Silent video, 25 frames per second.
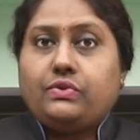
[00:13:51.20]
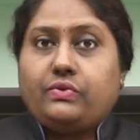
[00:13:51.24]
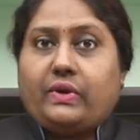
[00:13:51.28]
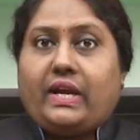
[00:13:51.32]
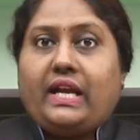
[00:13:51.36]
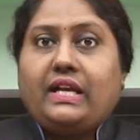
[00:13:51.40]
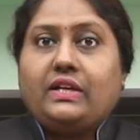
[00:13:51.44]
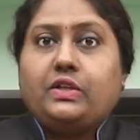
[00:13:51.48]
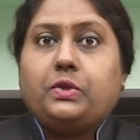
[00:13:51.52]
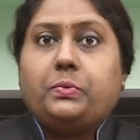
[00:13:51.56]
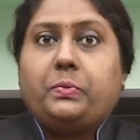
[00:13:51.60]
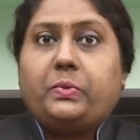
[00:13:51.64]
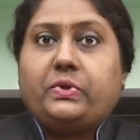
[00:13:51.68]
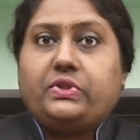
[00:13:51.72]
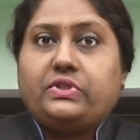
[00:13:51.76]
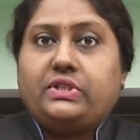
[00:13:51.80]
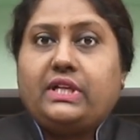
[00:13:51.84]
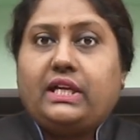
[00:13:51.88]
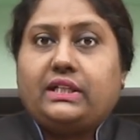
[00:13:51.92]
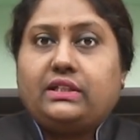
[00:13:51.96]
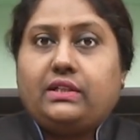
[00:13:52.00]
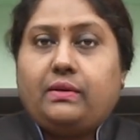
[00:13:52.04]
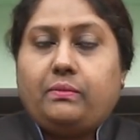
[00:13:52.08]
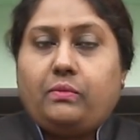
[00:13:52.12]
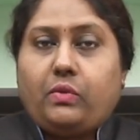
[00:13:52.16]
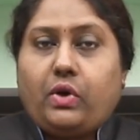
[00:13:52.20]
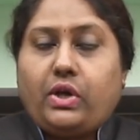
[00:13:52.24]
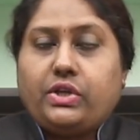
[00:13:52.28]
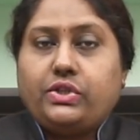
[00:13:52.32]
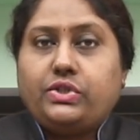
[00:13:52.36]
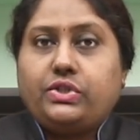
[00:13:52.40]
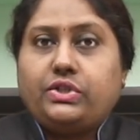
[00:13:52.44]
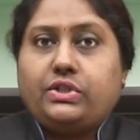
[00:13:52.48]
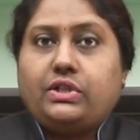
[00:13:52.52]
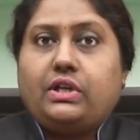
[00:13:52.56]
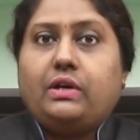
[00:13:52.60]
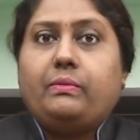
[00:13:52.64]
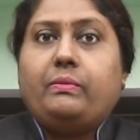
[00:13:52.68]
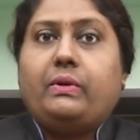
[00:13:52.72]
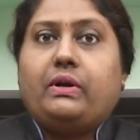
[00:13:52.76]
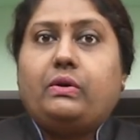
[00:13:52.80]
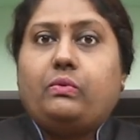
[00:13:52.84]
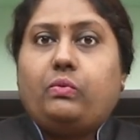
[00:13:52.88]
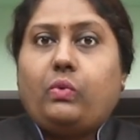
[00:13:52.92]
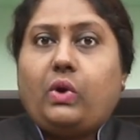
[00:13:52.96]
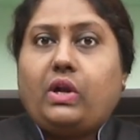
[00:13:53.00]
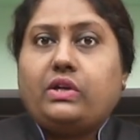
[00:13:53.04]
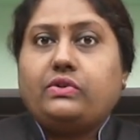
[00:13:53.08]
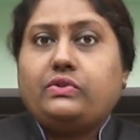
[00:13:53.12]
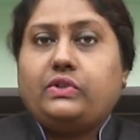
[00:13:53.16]
trying to protect the moisture,
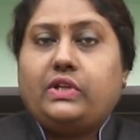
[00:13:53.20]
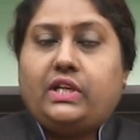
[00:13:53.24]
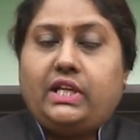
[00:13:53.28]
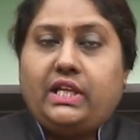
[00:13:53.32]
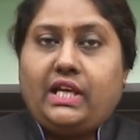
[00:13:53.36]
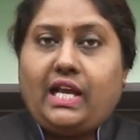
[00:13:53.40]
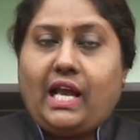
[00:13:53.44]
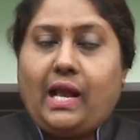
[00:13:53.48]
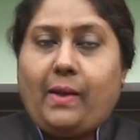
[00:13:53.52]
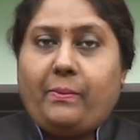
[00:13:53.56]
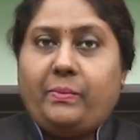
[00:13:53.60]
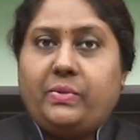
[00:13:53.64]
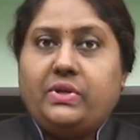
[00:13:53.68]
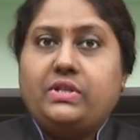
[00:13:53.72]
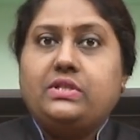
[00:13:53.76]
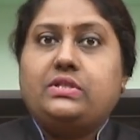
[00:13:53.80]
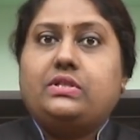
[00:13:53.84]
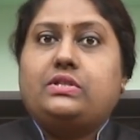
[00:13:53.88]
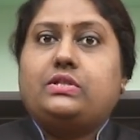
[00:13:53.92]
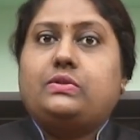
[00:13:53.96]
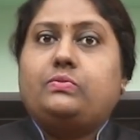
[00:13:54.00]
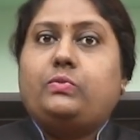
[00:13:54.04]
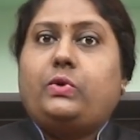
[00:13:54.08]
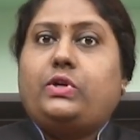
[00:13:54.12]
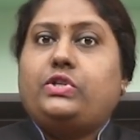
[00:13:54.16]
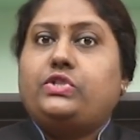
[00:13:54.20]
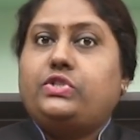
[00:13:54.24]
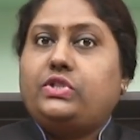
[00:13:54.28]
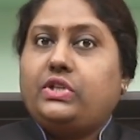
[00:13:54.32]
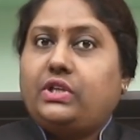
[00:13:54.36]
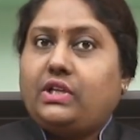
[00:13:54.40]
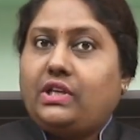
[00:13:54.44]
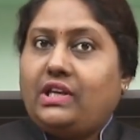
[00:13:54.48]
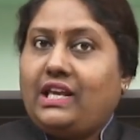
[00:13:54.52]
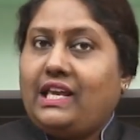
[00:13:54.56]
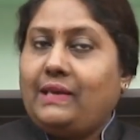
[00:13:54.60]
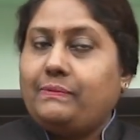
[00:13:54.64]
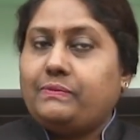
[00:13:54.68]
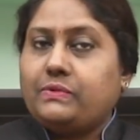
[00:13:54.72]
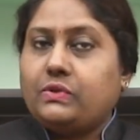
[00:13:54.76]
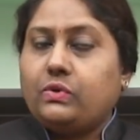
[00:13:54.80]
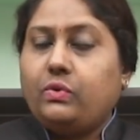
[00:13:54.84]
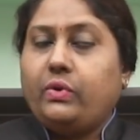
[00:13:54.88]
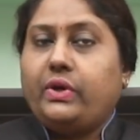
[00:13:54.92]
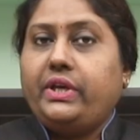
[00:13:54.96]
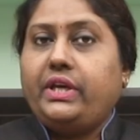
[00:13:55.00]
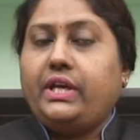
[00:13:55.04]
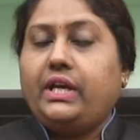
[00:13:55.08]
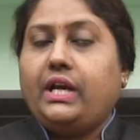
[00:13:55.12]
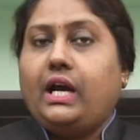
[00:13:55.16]
but what really happens is moisture keeps
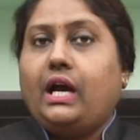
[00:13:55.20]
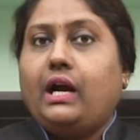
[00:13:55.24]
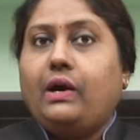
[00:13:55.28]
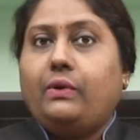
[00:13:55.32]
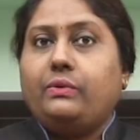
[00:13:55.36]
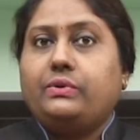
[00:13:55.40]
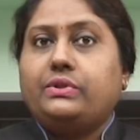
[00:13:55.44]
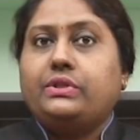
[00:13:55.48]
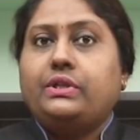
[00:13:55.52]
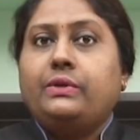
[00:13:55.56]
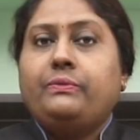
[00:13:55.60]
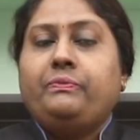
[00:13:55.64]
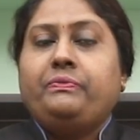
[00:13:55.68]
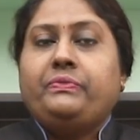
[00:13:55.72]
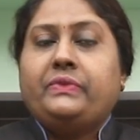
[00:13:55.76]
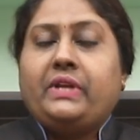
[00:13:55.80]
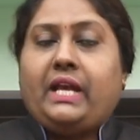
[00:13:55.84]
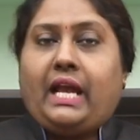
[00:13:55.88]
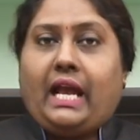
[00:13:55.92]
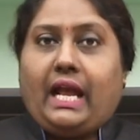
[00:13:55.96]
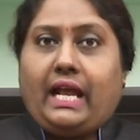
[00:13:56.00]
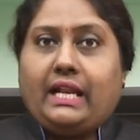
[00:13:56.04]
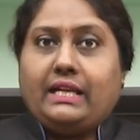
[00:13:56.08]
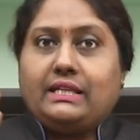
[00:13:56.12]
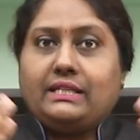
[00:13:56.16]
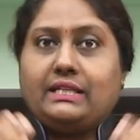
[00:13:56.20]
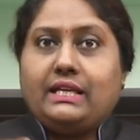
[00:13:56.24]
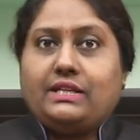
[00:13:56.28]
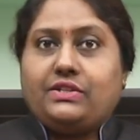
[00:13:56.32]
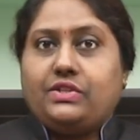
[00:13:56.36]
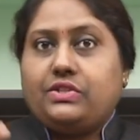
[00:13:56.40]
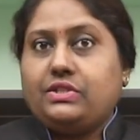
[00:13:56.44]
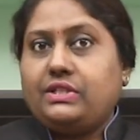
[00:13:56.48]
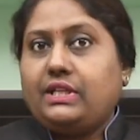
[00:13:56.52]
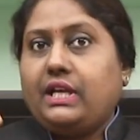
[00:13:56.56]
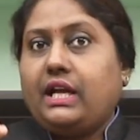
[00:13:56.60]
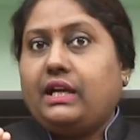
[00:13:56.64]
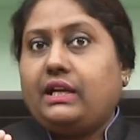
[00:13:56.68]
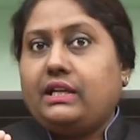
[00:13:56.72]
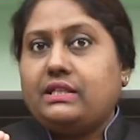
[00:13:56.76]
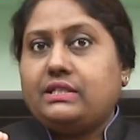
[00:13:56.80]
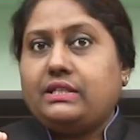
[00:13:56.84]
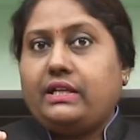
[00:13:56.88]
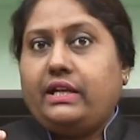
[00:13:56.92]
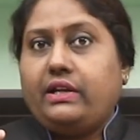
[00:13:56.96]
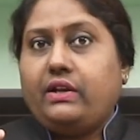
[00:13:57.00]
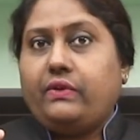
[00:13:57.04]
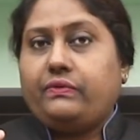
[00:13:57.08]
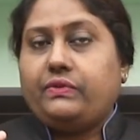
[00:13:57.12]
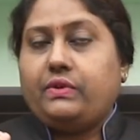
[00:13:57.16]
going out and touches the
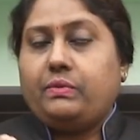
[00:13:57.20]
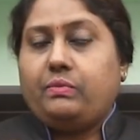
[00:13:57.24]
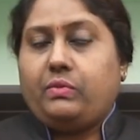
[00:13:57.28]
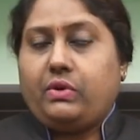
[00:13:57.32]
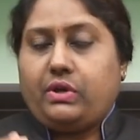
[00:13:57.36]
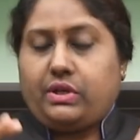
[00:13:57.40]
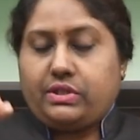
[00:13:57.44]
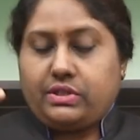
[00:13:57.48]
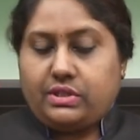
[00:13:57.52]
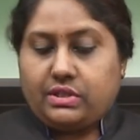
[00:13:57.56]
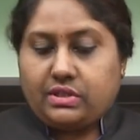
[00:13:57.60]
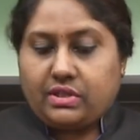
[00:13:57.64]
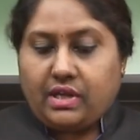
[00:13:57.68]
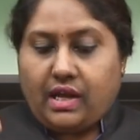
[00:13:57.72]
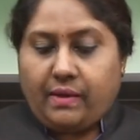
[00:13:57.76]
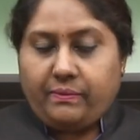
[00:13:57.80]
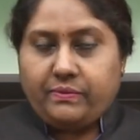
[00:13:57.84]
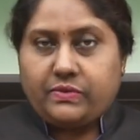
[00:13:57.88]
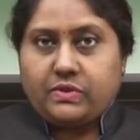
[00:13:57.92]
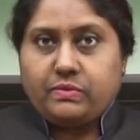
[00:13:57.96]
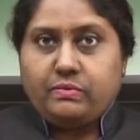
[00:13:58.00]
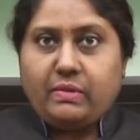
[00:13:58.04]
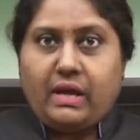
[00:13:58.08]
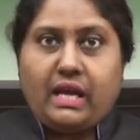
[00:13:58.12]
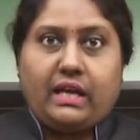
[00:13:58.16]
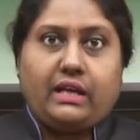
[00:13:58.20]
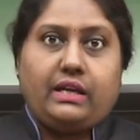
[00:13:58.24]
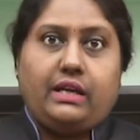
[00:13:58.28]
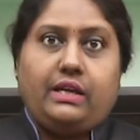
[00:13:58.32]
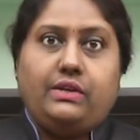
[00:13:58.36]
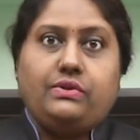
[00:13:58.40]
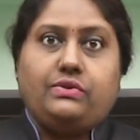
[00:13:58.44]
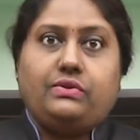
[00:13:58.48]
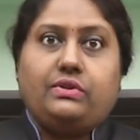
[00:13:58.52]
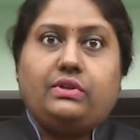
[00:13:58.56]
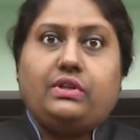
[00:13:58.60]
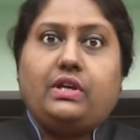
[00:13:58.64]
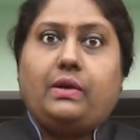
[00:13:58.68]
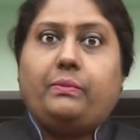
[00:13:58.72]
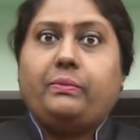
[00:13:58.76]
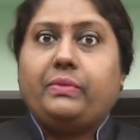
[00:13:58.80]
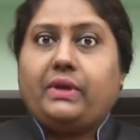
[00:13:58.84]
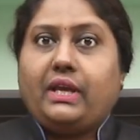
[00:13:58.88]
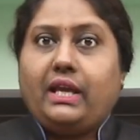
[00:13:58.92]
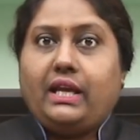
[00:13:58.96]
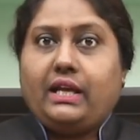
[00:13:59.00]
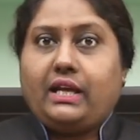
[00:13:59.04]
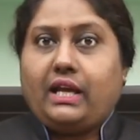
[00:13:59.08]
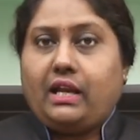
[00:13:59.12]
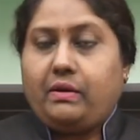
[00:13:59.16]
underside of the box, comes back into the
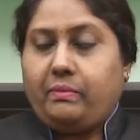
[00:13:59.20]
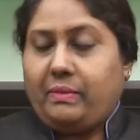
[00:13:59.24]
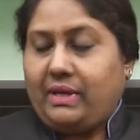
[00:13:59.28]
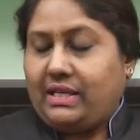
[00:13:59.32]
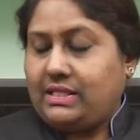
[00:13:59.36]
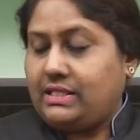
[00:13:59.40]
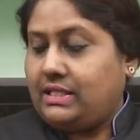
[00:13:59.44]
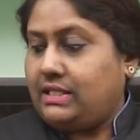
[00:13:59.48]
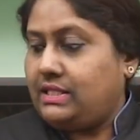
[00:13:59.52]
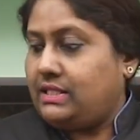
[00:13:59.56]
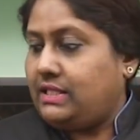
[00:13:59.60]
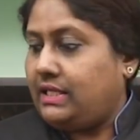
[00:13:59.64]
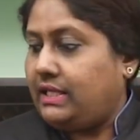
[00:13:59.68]
cupcake and makes it